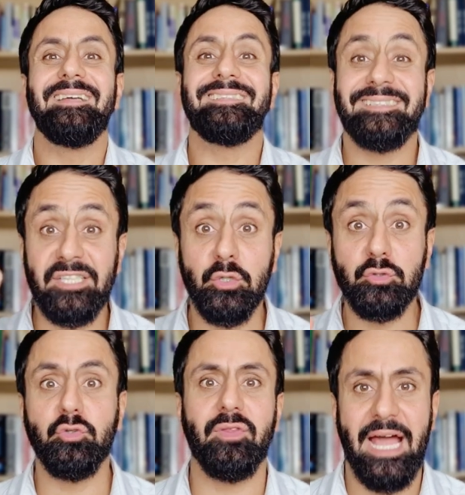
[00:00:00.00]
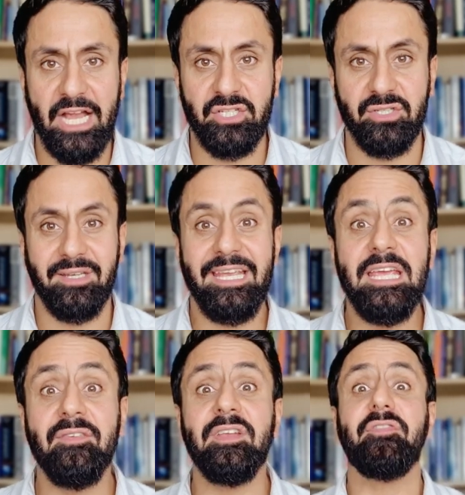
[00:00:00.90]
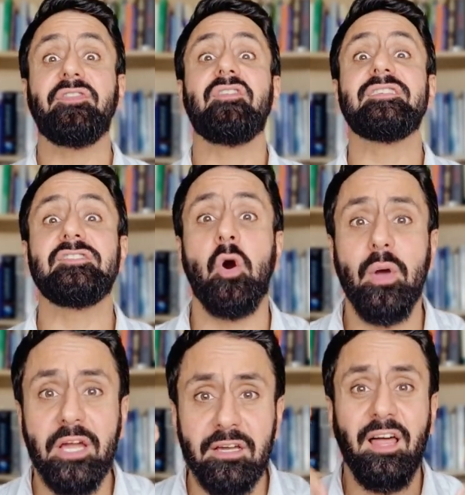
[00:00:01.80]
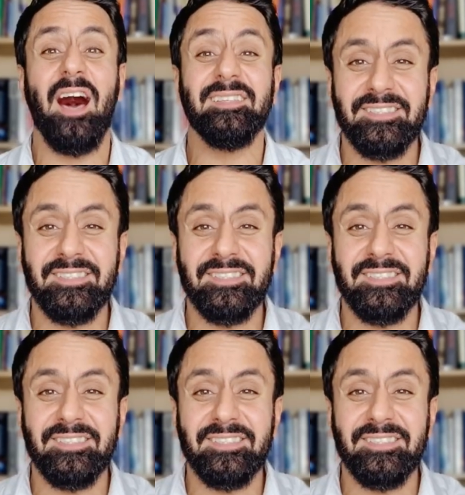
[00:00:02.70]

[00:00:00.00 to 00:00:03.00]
Still do the action. Even if there is no ikhlas,